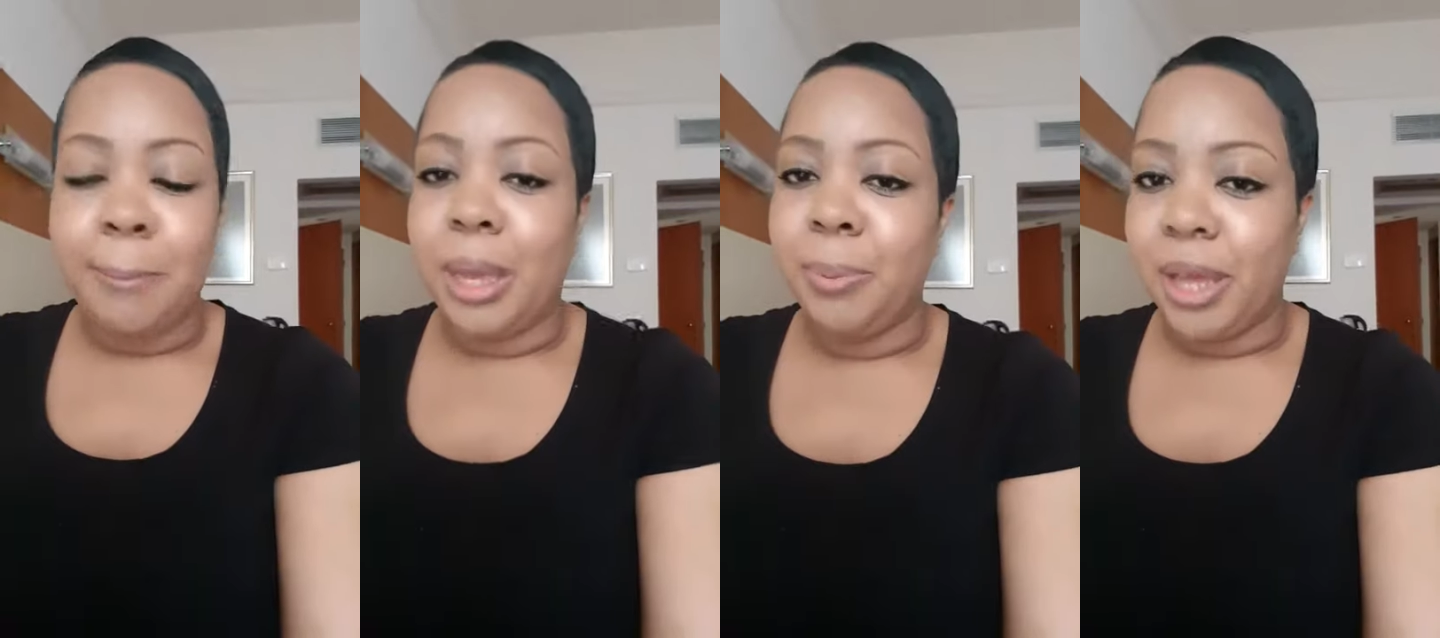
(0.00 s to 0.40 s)

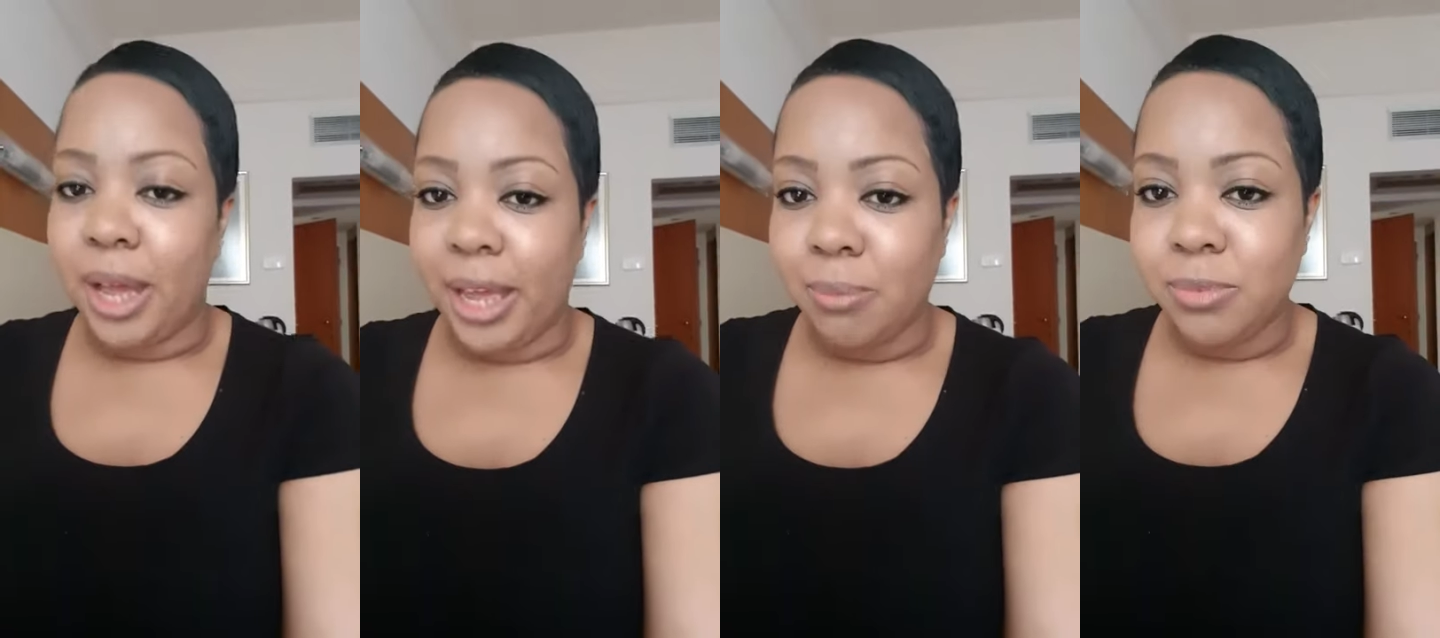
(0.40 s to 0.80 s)
Maybe
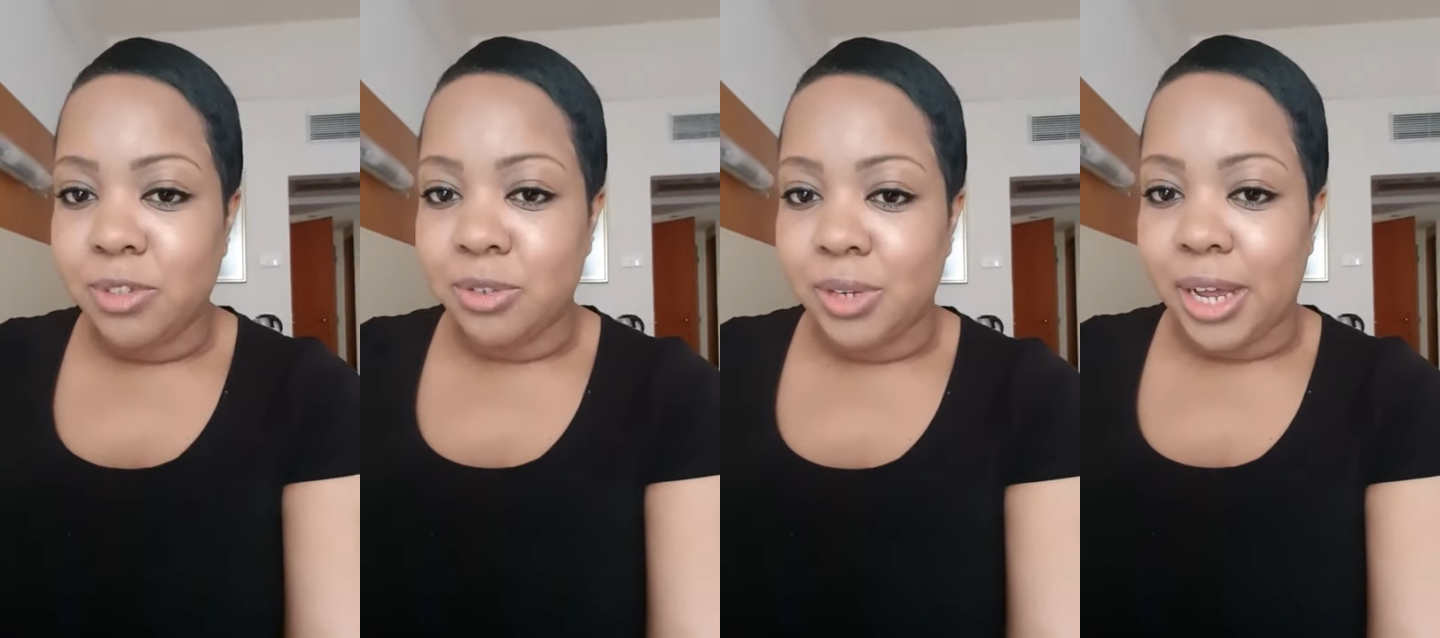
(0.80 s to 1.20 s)
I am
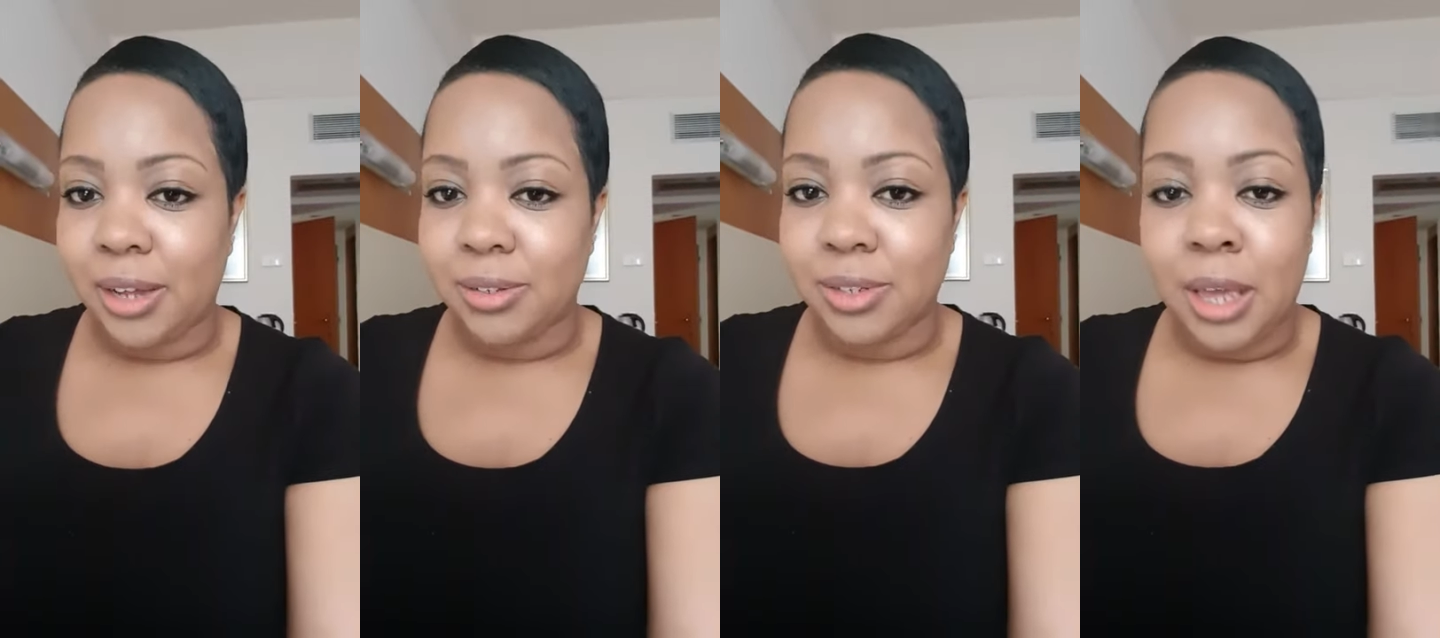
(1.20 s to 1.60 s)
too
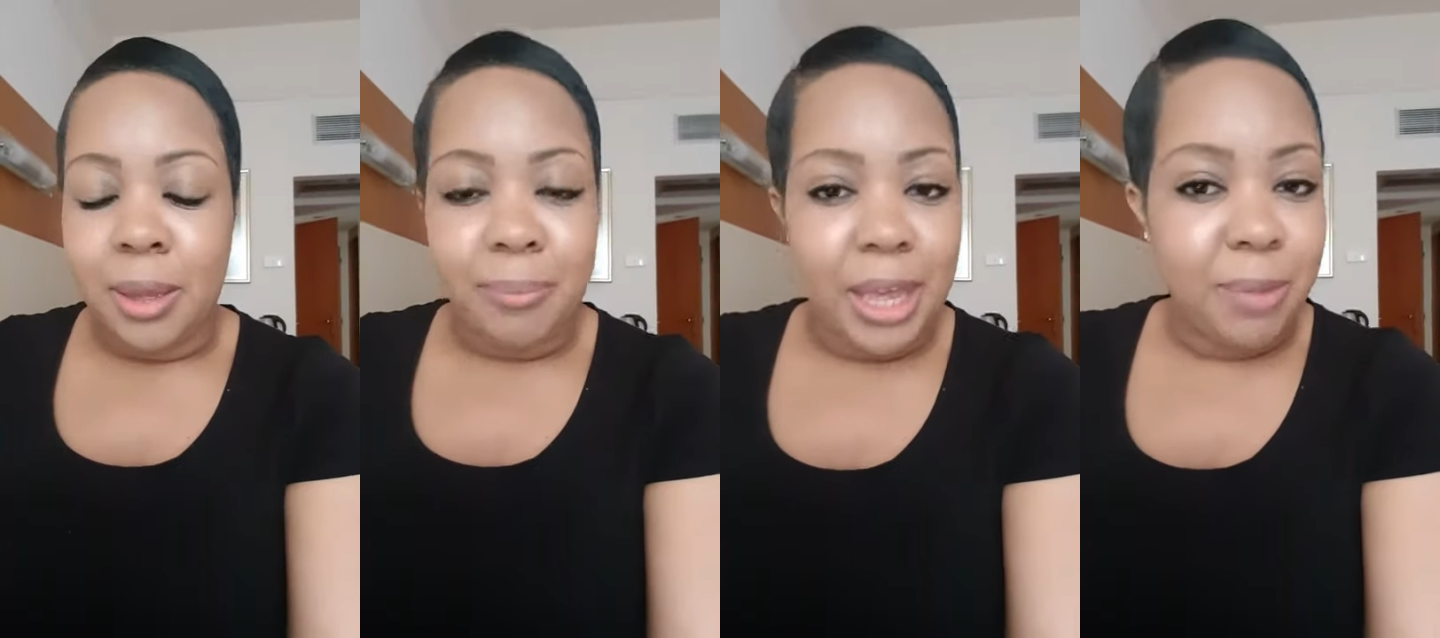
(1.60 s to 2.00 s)
loud.
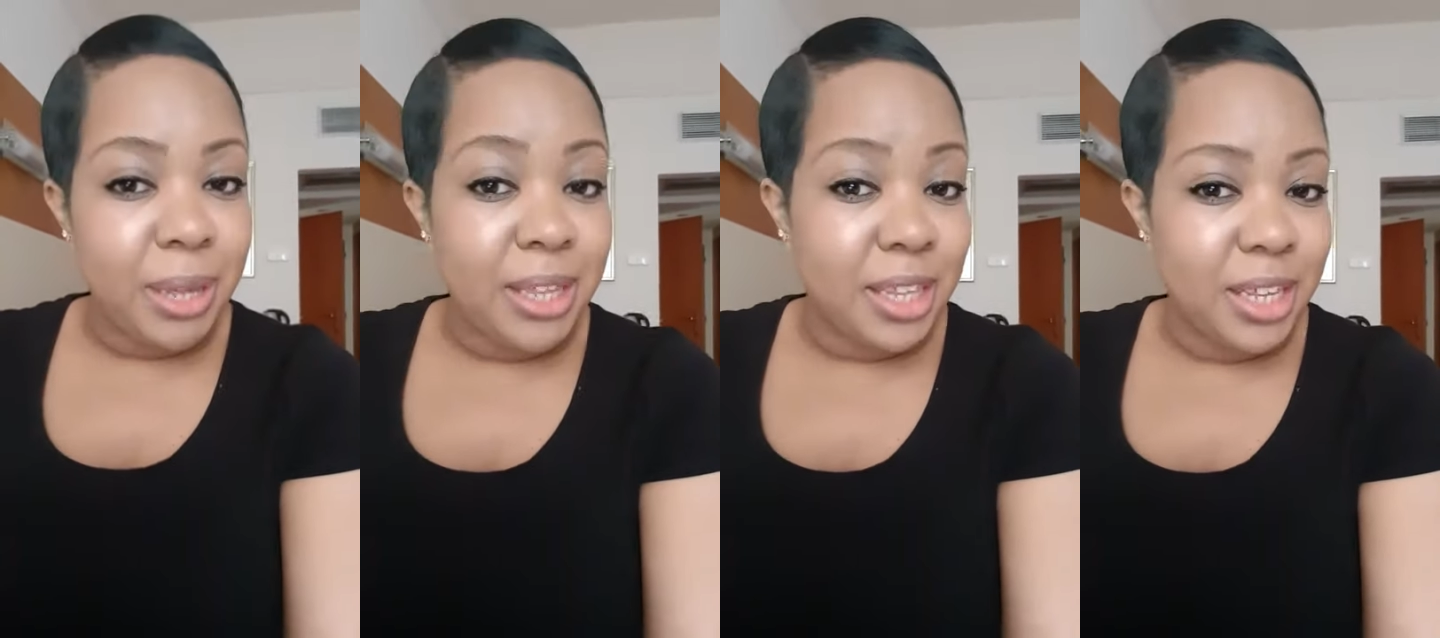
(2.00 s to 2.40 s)

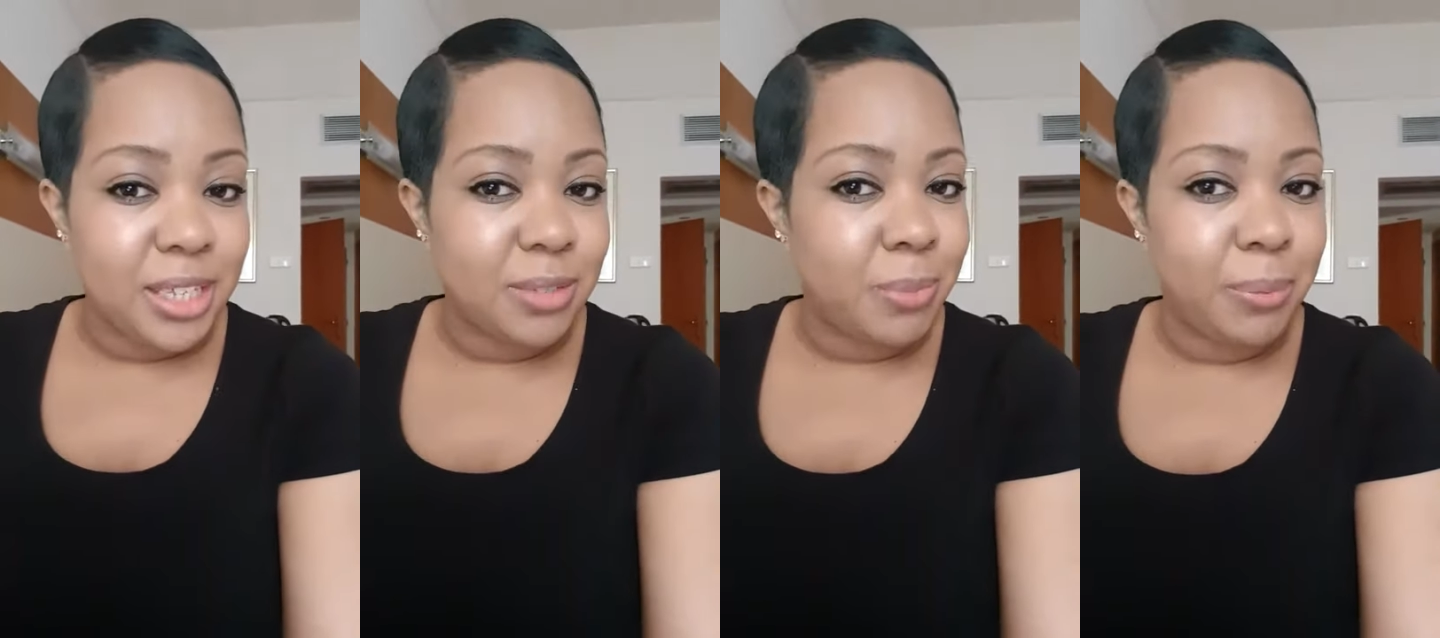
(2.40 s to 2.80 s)
Maybe
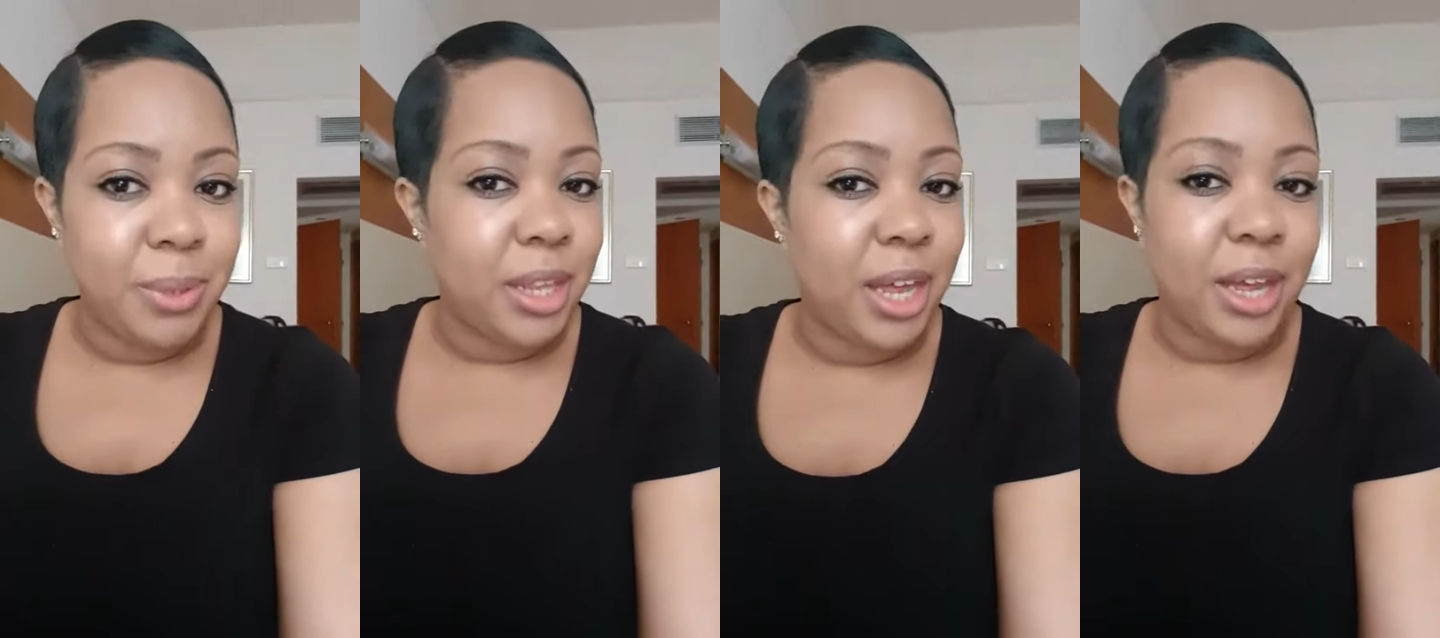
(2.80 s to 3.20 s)
this, maybe
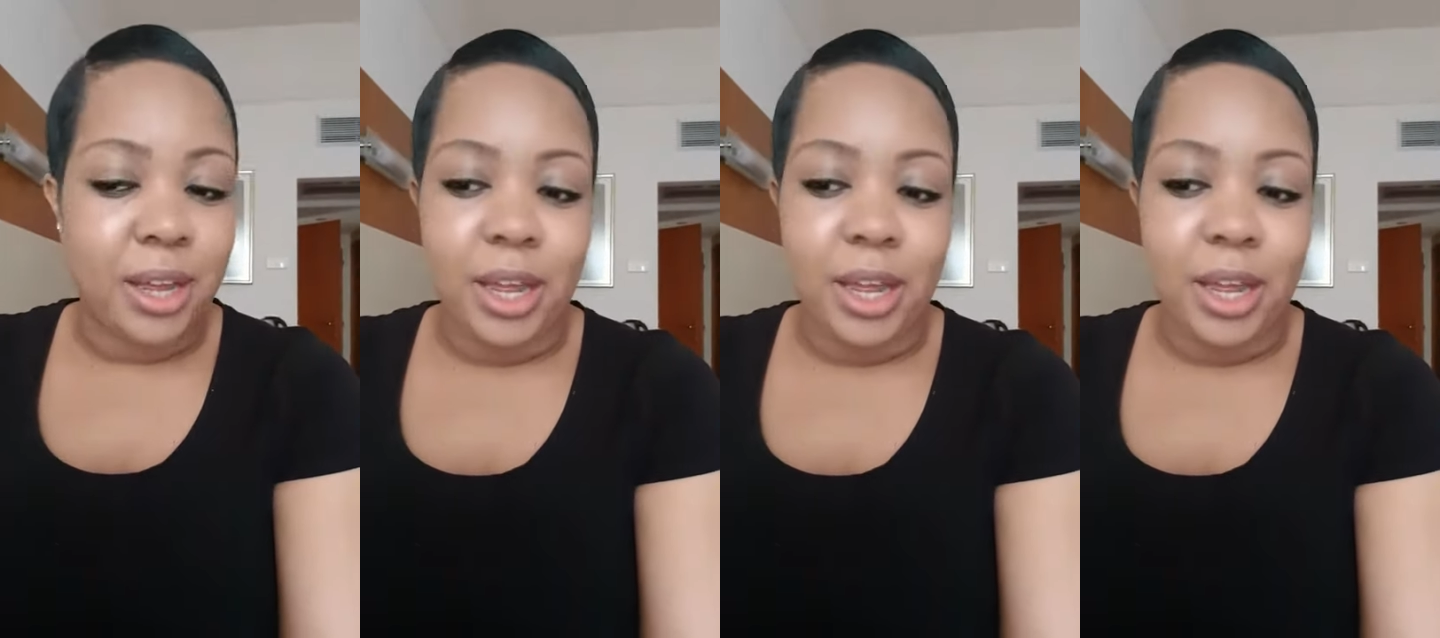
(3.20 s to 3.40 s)
that.